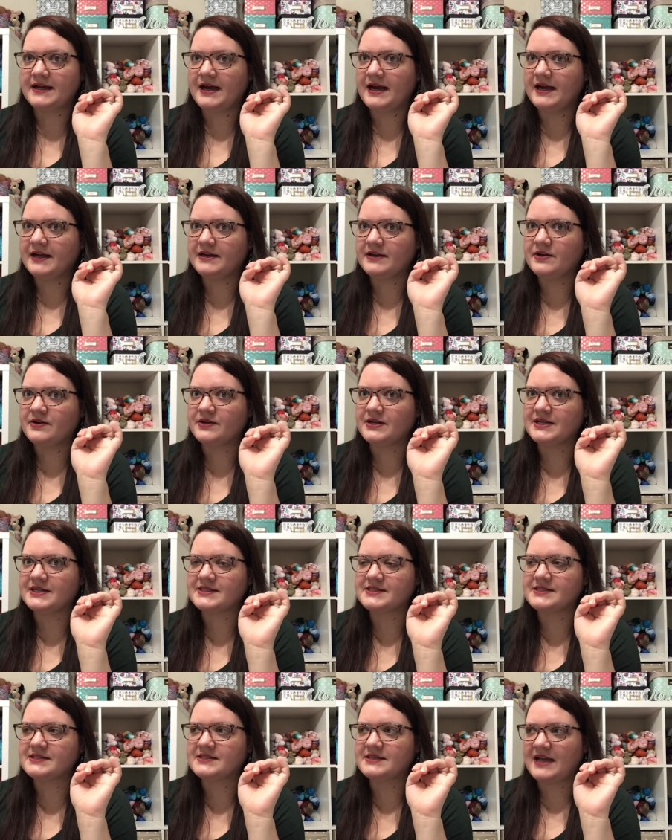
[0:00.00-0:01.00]
I
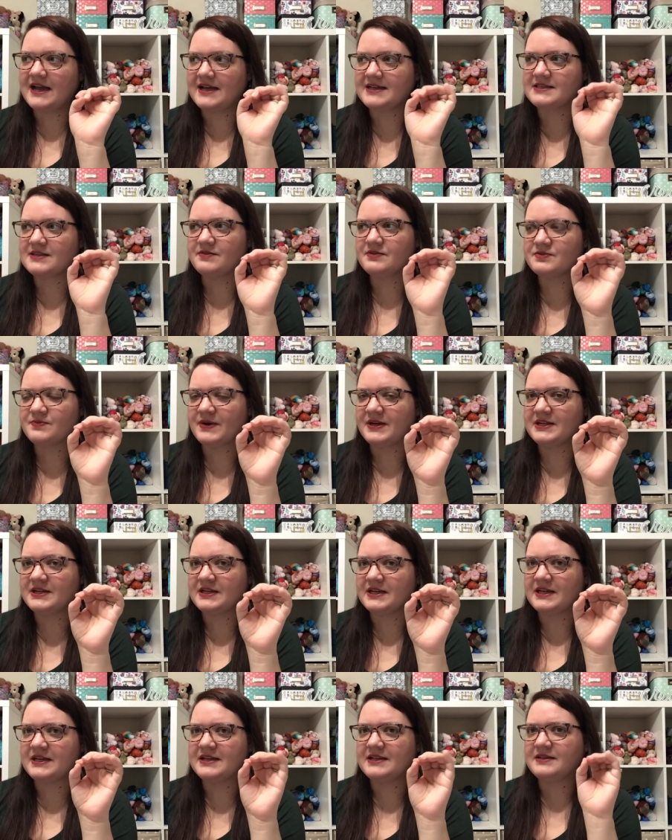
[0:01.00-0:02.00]
noticed as I was winding
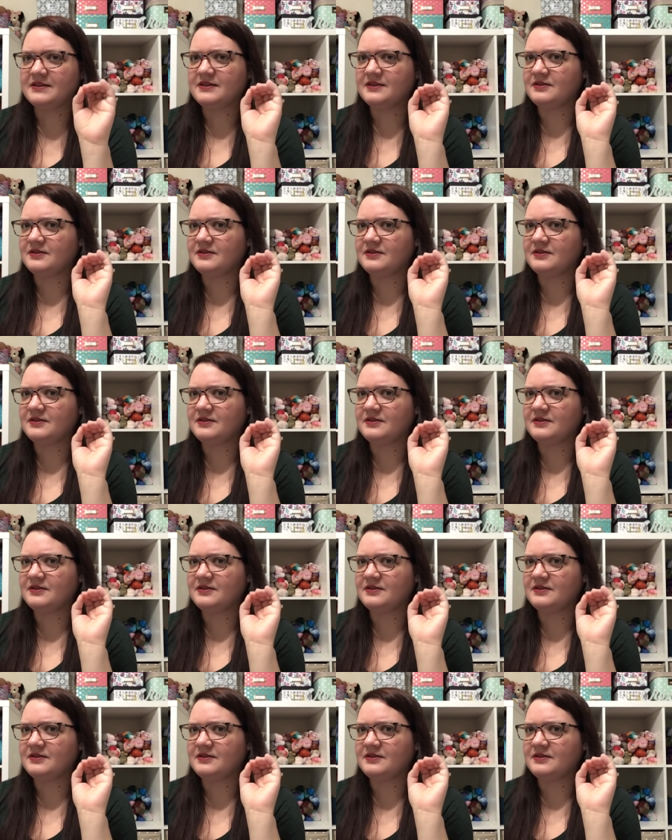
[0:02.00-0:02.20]
it